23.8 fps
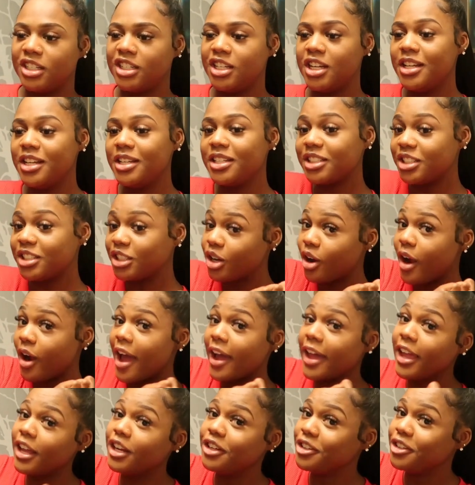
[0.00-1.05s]
She's
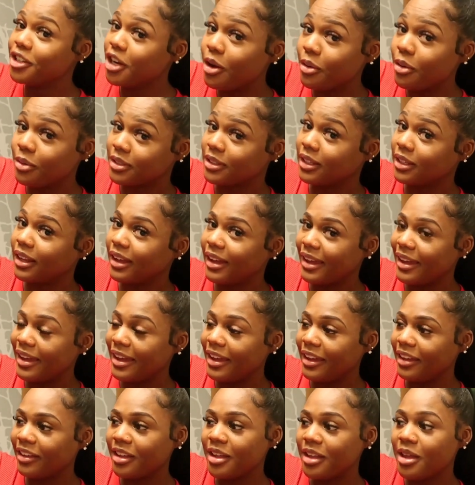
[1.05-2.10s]
cracking jokes
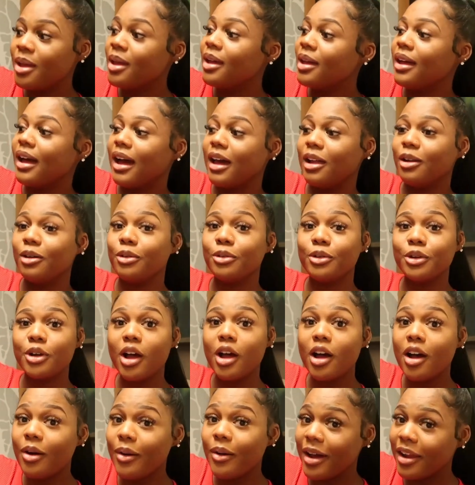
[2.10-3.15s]
like, I don't
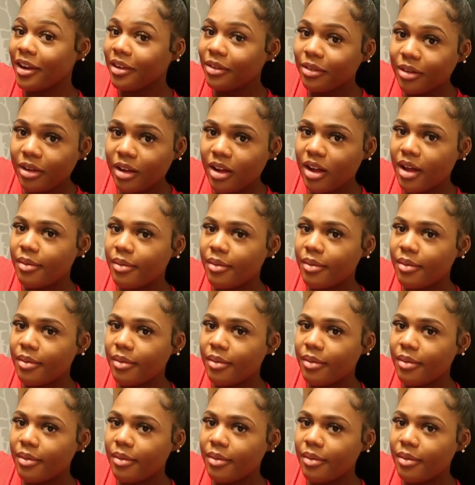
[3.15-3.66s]
know, I don't know.